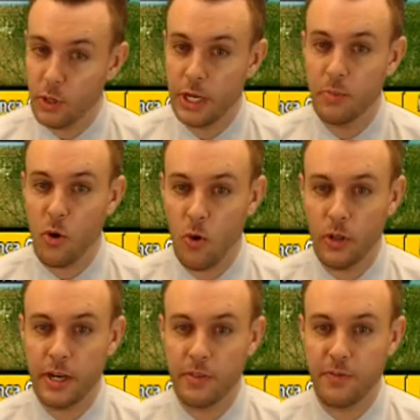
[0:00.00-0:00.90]
William
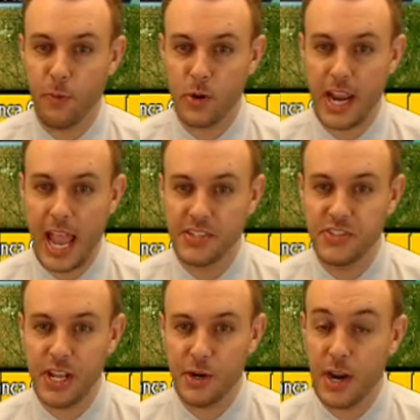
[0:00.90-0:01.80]
Cole here in the
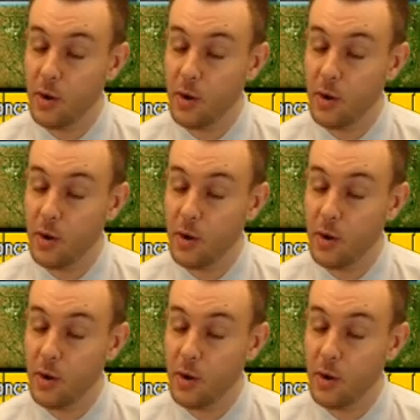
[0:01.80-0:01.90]
Forecast Center,